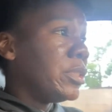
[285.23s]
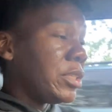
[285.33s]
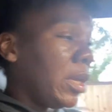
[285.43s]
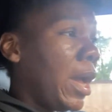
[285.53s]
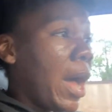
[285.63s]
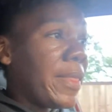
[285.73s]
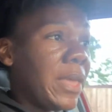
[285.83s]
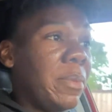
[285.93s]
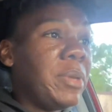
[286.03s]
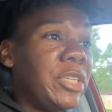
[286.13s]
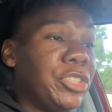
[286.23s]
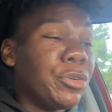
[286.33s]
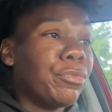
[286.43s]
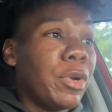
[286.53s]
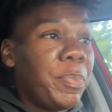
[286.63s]
to God that means you're
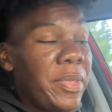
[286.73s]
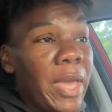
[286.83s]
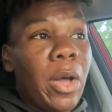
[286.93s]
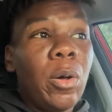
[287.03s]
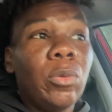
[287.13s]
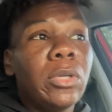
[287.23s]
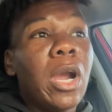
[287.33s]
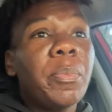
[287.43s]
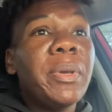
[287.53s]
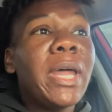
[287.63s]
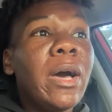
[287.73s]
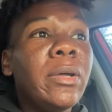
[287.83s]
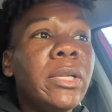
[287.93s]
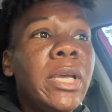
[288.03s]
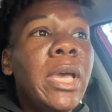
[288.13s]
ripping that old carpet
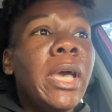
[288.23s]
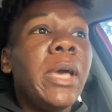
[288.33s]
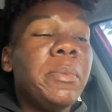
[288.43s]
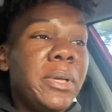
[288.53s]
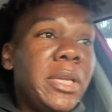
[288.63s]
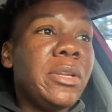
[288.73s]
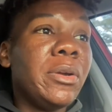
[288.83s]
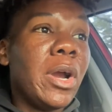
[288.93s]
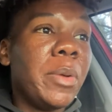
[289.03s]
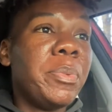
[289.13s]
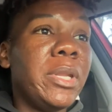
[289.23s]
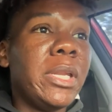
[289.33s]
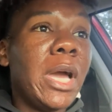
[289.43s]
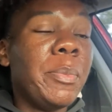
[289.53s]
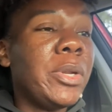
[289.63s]
out and putting new carpet
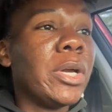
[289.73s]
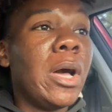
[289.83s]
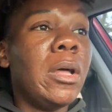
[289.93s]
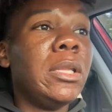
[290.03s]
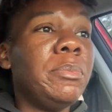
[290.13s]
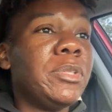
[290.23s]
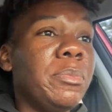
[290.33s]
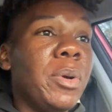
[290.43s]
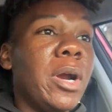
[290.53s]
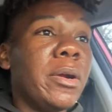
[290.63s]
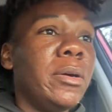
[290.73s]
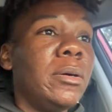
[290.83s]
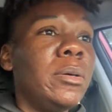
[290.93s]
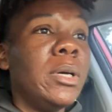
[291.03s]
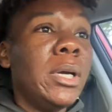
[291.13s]
in. I'm gonna call him
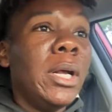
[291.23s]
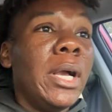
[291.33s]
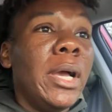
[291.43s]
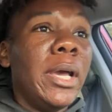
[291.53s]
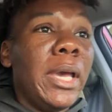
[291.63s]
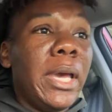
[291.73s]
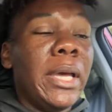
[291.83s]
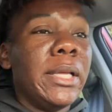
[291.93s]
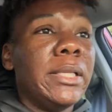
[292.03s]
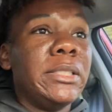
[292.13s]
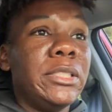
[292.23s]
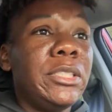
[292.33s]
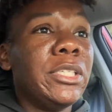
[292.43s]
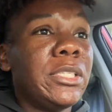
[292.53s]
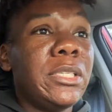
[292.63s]
tomorrow
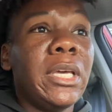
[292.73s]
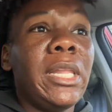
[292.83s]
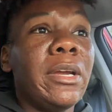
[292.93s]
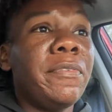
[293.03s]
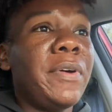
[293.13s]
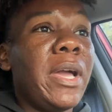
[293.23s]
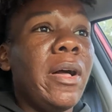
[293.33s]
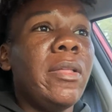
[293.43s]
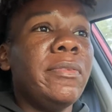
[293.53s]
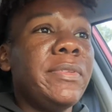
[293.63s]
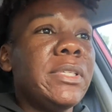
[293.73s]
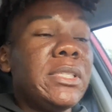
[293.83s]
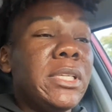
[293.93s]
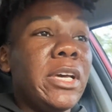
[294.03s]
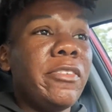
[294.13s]
and just to clarify all of this
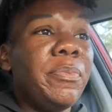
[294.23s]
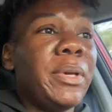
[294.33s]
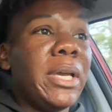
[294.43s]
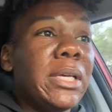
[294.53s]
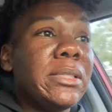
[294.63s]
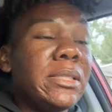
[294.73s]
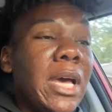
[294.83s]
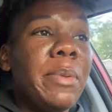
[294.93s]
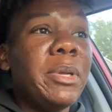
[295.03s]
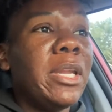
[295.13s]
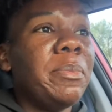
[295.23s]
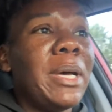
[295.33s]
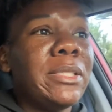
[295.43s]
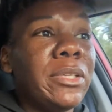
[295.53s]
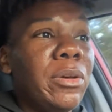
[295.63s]
stuff because I'm not
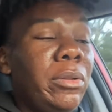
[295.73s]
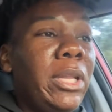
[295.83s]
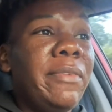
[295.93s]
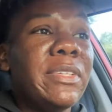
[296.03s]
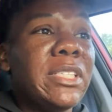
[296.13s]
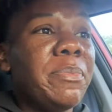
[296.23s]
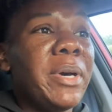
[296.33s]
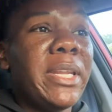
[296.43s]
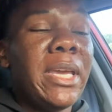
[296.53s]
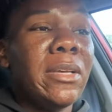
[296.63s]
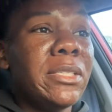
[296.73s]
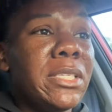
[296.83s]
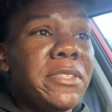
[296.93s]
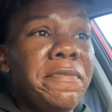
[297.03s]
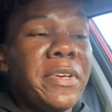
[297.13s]
about to go live in somebody
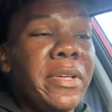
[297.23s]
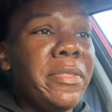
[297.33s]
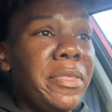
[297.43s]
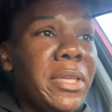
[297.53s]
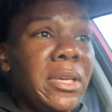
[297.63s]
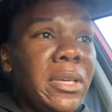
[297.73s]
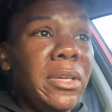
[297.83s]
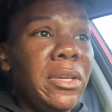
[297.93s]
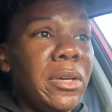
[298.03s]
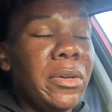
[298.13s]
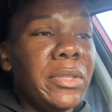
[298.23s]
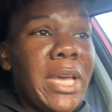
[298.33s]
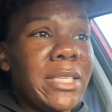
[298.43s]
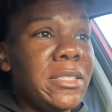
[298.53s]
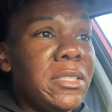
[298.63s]
else's filth. You know,
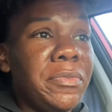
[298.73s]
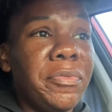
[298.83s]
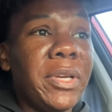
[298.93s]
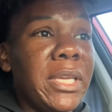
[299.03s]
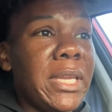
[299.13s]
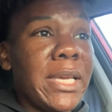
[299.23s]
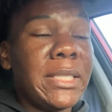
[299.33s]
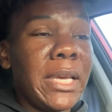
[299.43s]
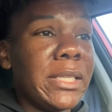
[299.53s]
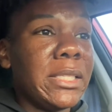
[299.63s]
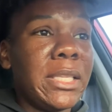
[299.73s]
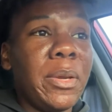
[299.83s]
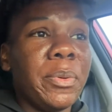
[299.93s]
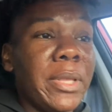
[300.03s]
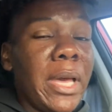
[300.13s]
that's freaking nasty. I can stay
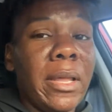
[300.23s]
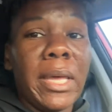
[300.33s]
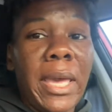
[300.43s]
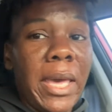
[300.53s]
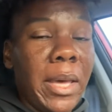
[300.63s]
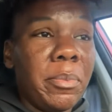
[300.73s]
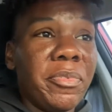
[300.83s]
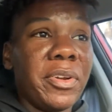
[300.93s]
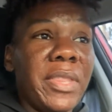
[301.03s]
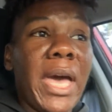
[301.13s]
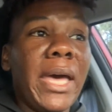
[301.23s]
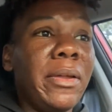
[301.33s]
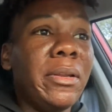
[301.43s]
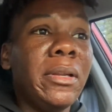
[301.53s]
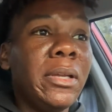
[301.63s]
where the hell I am for
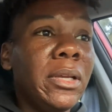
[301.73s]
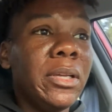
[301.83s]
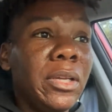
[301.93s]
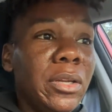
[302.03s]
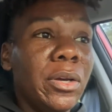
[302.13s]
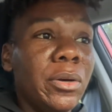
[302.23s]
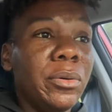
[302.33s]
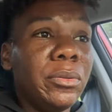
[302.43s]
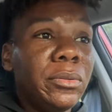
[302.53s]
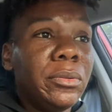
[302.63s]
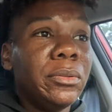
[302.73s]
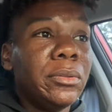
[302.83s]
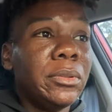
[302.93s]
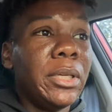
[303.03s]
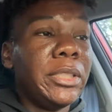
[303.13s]
that, you know
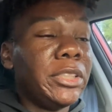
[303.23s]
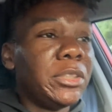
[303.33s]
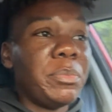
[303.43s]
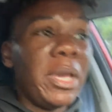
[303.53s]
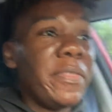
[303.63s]
and just make